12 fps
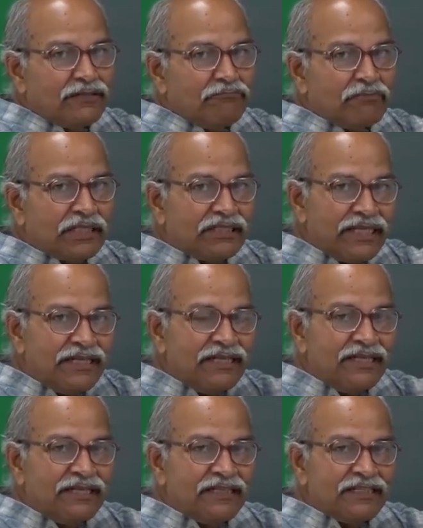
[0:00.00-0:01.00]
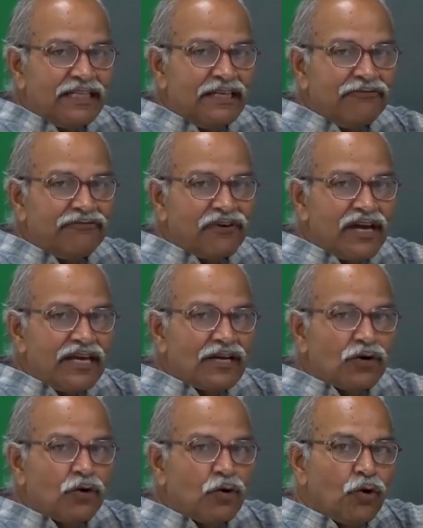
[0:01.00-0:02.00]
But then if I
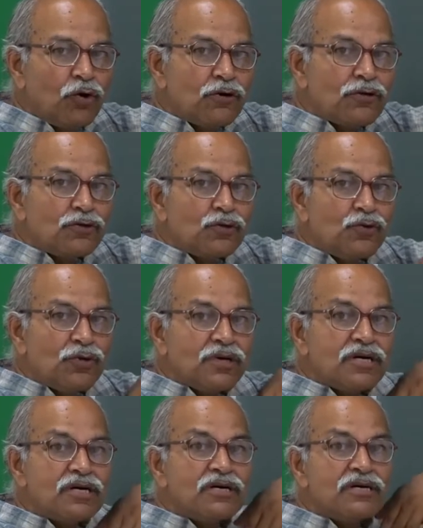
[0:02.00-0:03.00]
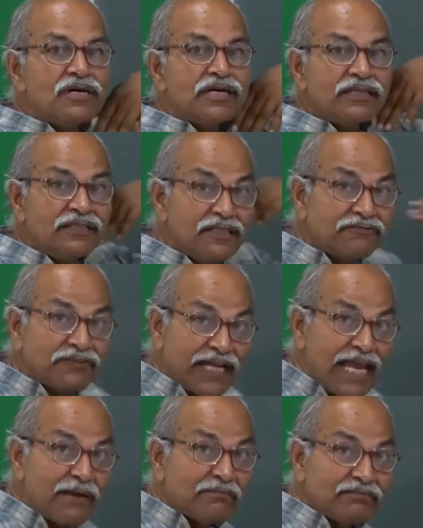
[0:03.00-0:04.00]
go to another
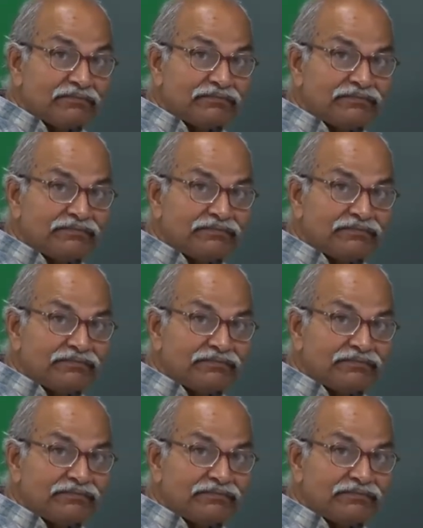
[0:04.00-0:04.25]
frame